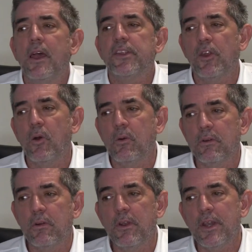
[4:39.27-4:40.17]

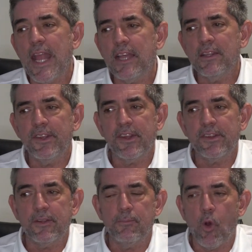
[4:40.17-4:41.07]
So that leads
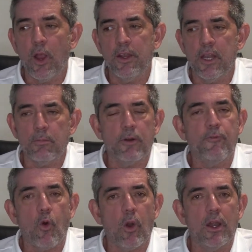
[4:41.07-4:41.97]
us to point number
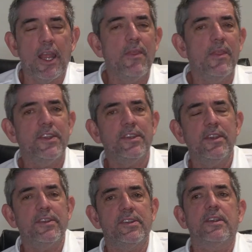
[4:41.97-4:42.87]
4, and this
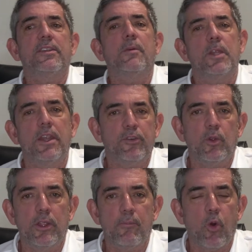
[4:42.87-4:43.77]
is something that's
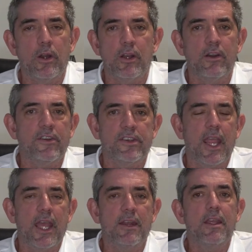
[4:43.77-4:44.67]
really important to
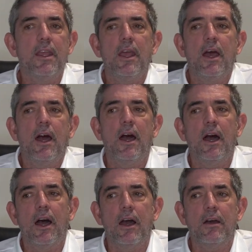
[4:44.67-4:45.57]
understand.
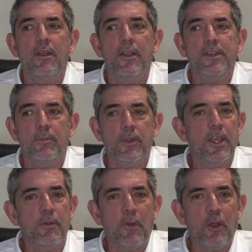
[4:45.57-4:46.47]
Something
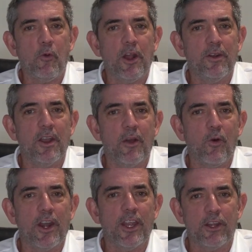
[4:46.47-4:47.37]
that you might not
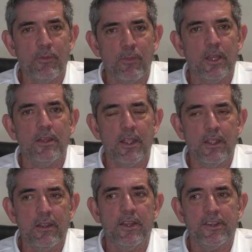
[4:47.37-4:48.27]
want to hear, but
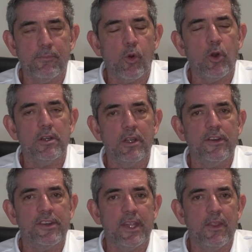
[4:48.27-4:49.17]
it's important to
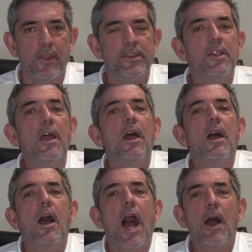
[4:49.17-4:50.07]
understand this.
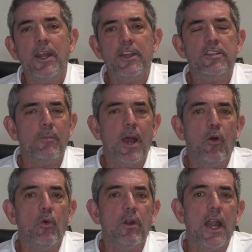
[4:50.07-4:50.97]
I'm going to talk
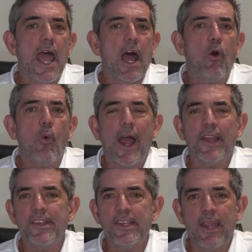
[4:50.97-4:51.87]
about now why
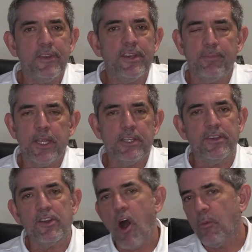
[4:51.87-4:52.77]
safety
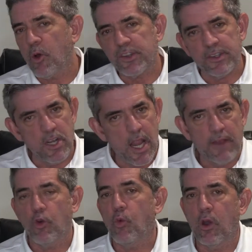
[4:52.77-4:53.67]
speeches almost
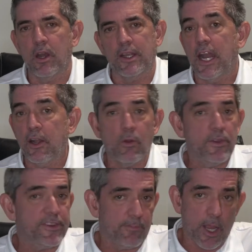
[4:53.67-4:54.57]
never work. And I know
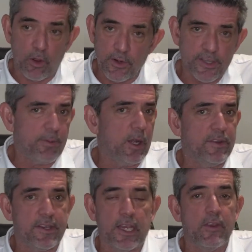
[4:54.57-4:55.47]
this from my own
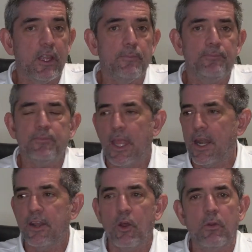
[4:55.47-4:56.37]
experience giving them,
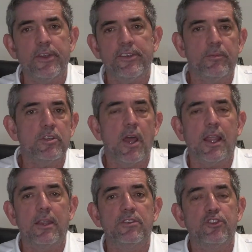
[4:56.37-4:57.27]
and I know this from
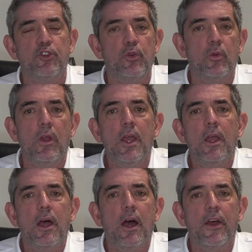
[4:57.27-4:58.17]
talking to
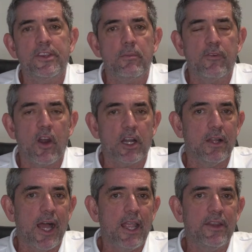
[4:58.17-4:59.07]
Some of our
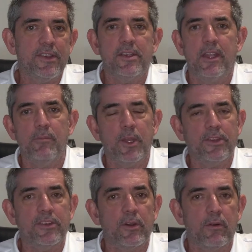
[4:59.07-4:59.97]
clients and
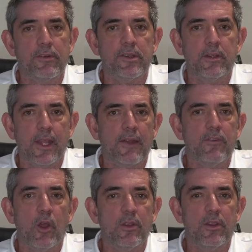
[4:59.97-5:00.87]
business owners that
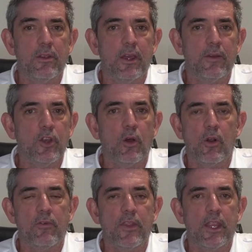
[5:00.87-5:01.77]
I've
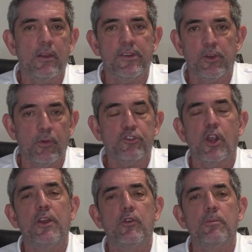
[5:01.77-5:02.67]
known over the years who have
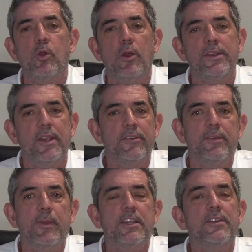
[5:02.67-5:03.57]
tried to employ safety
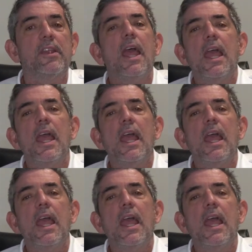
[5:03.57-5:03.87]
speeches,